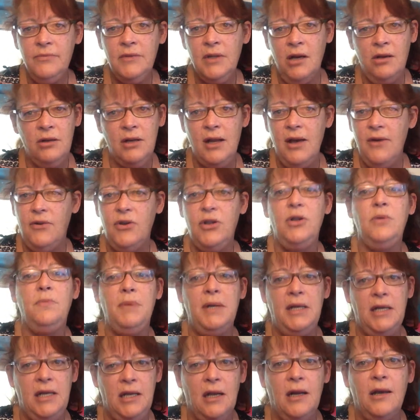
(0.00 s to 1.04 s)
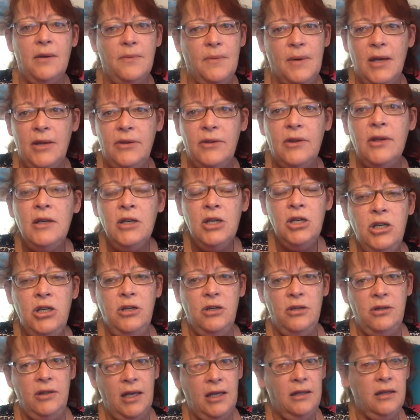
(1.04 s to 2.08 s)
Low level you've been dealing with.
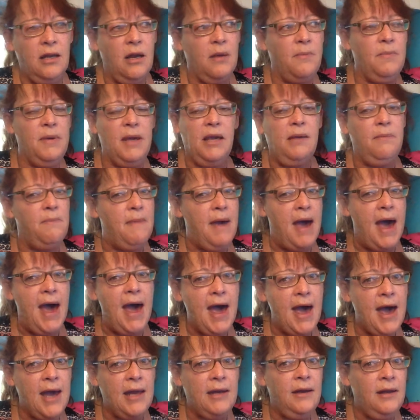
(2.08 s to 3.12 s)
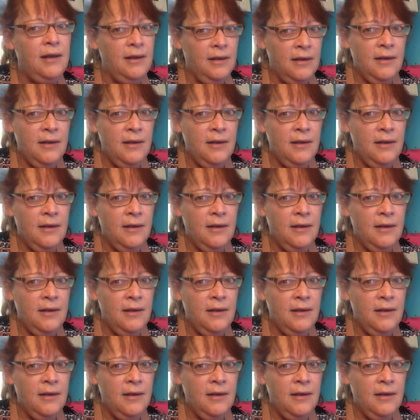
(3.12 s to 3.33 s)
You think they're big bad?